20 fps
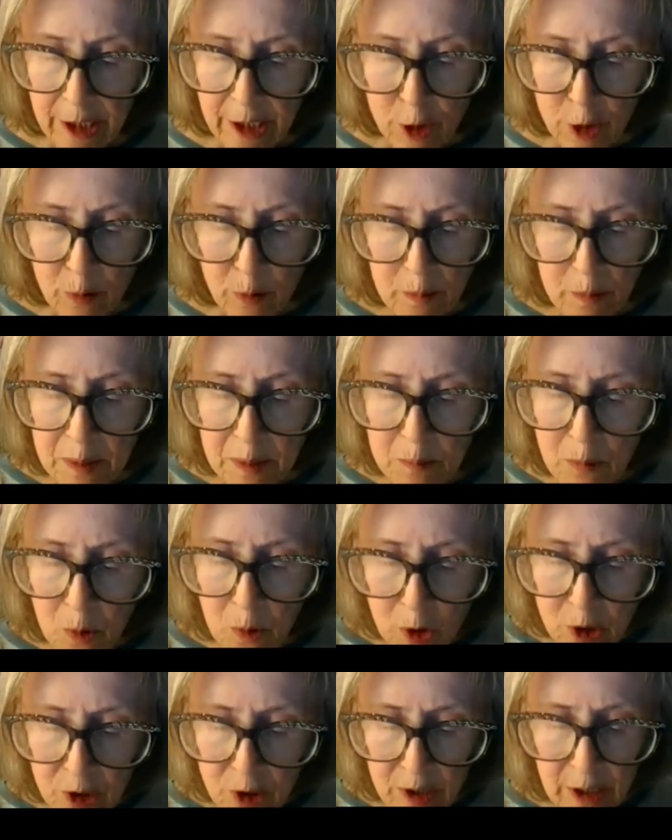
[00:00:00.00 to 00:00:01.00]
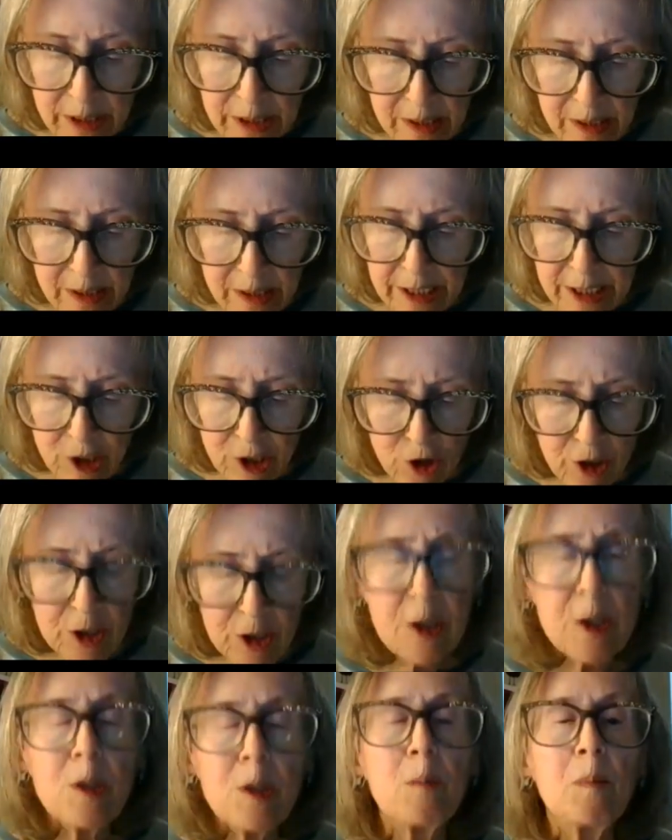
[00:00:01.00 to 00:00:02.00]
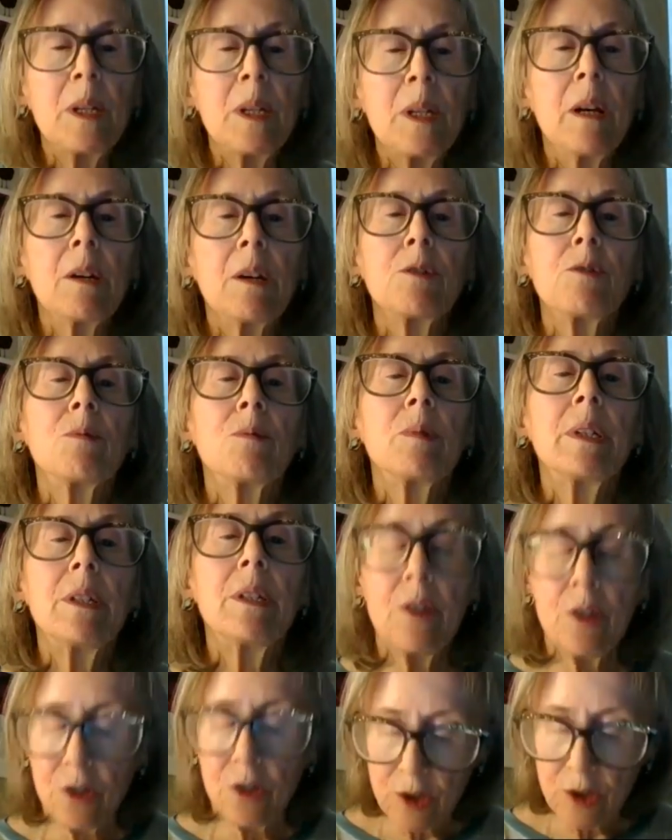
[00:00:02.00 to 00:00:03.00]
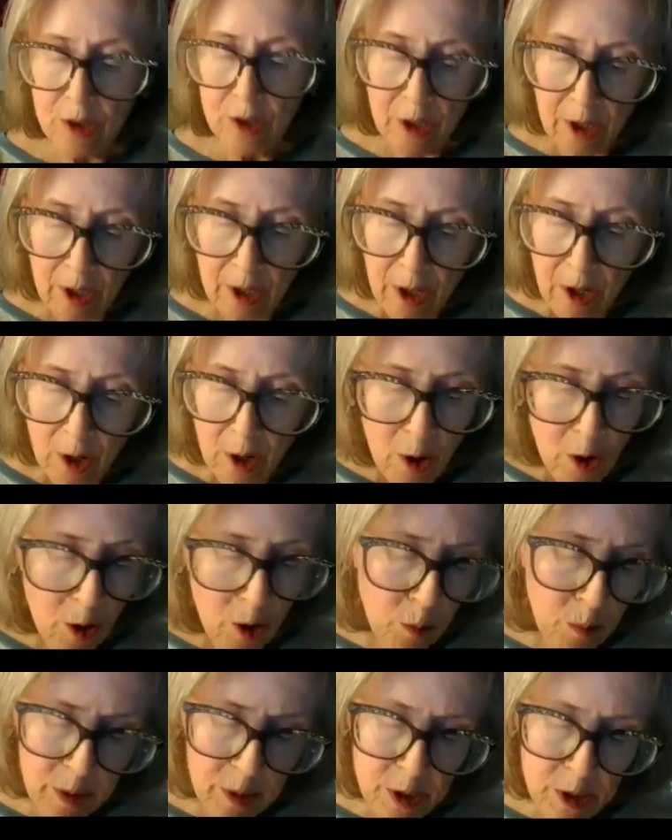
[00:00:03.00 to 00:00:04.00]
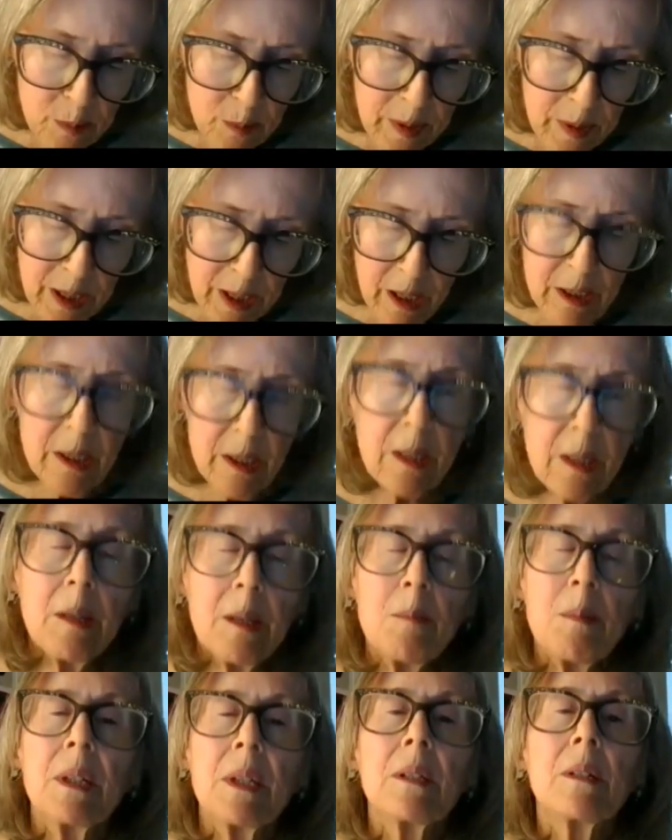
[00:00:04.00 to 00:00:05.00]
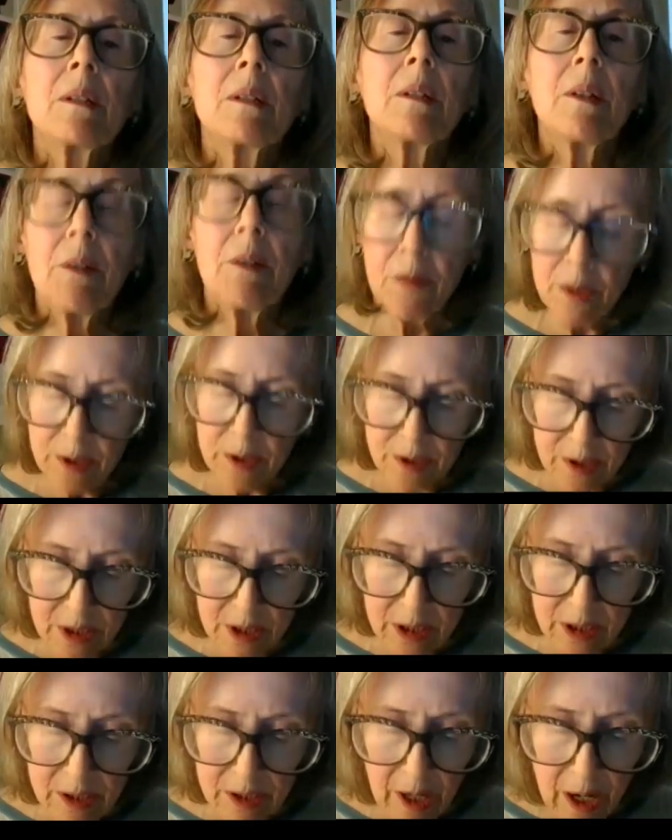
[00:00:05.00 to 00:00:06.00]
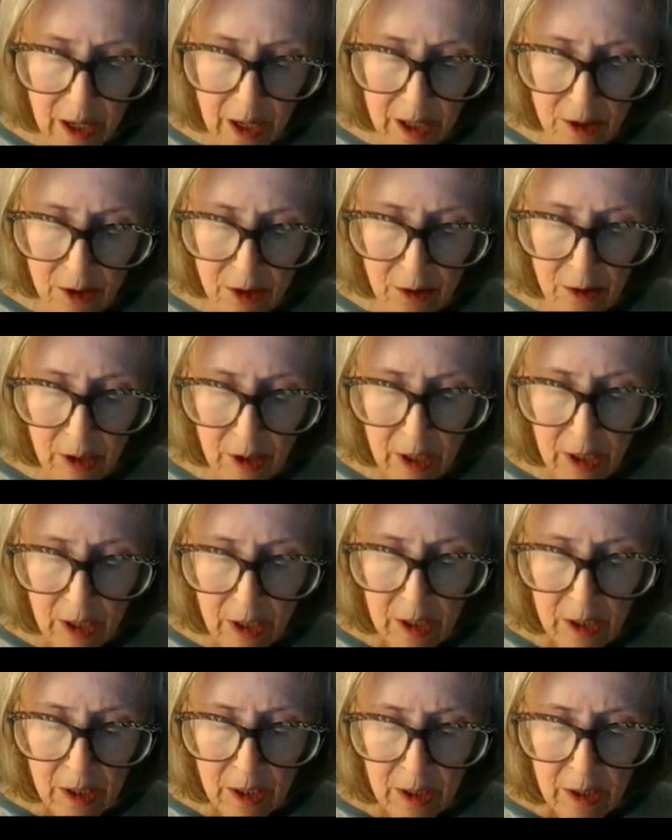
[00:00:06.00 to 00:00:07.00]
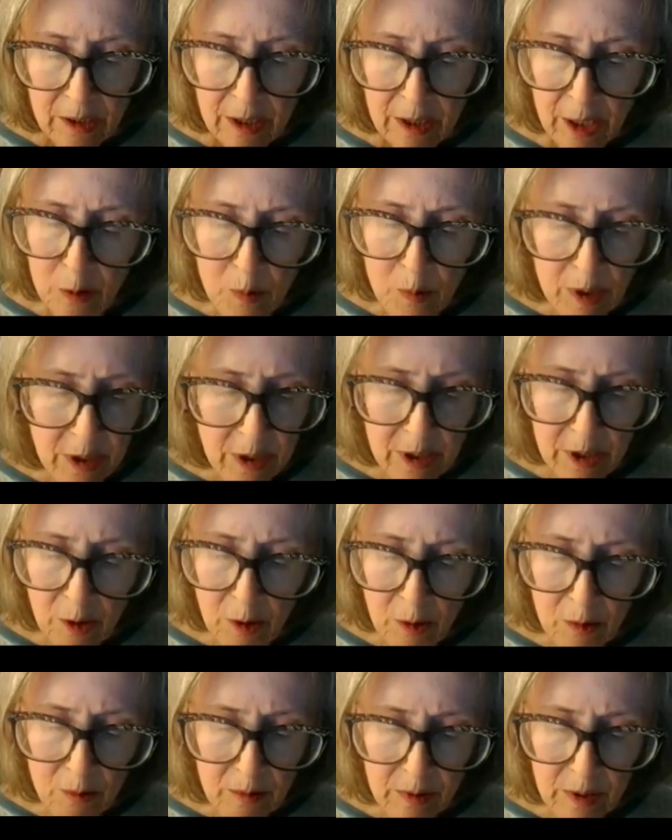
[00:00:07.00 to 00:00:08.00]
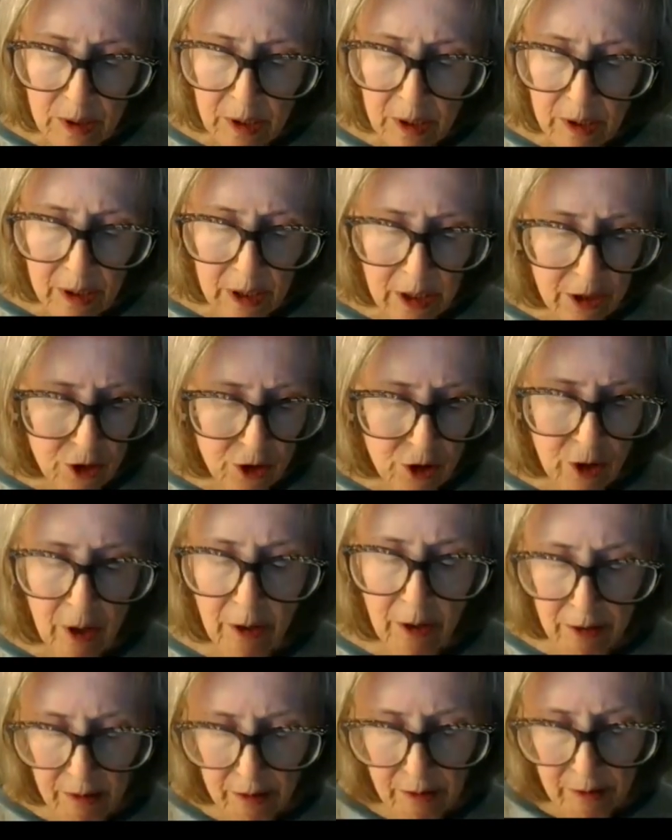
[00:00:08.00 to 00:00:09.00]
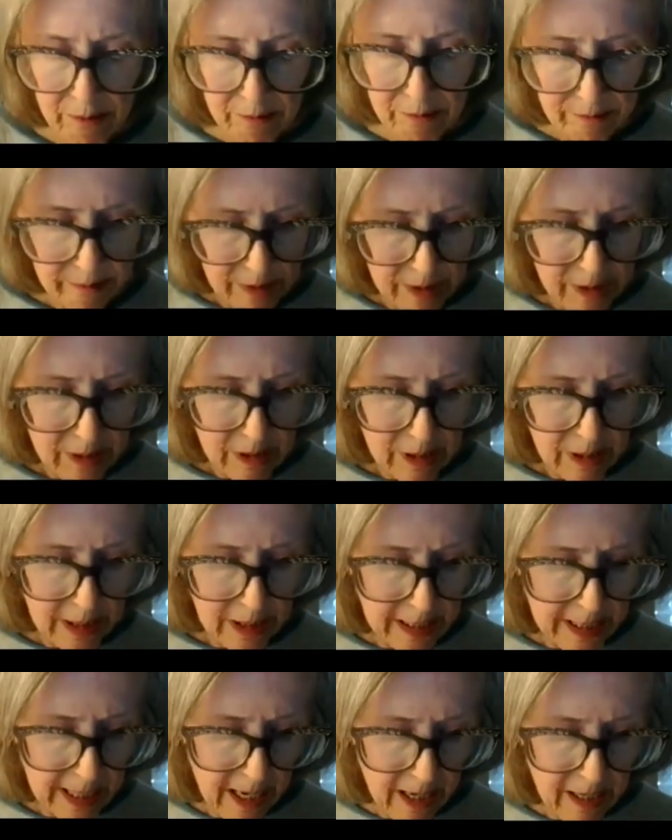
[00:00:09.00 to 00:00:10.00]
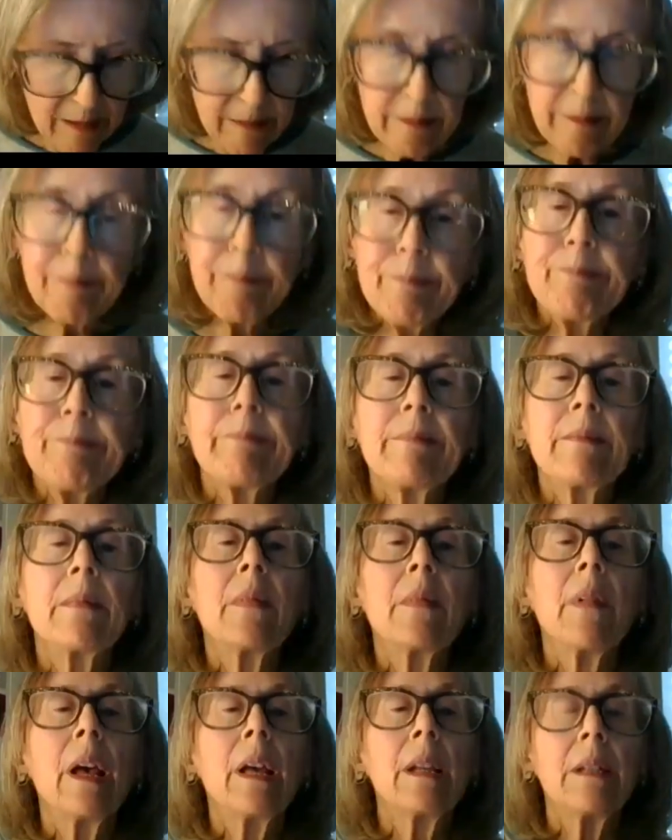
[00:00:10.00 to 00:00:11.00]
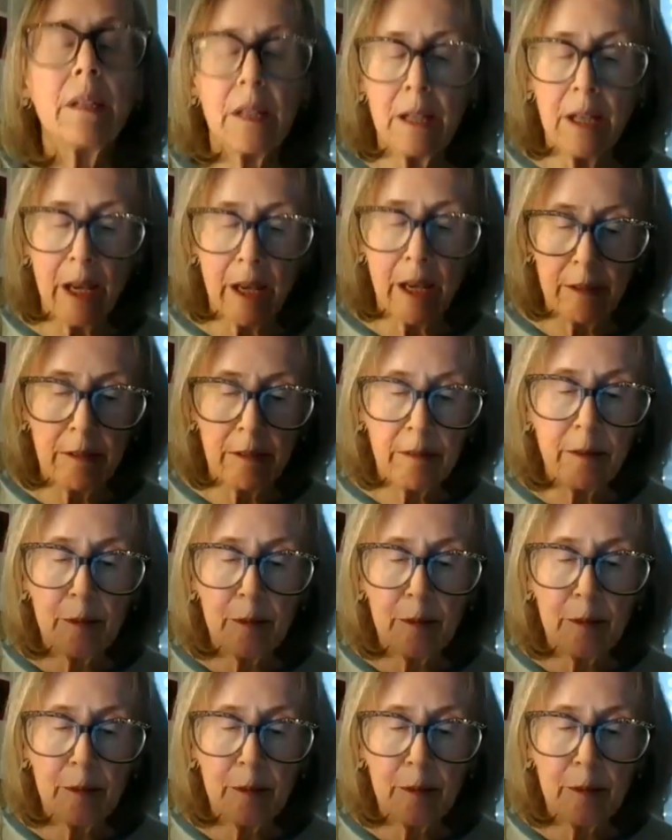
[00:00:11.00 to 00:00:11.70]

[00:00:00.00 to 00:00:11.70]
swimming mercilessly just beyond reach, always beyond the limit of his desire. They wanted only each other again and again.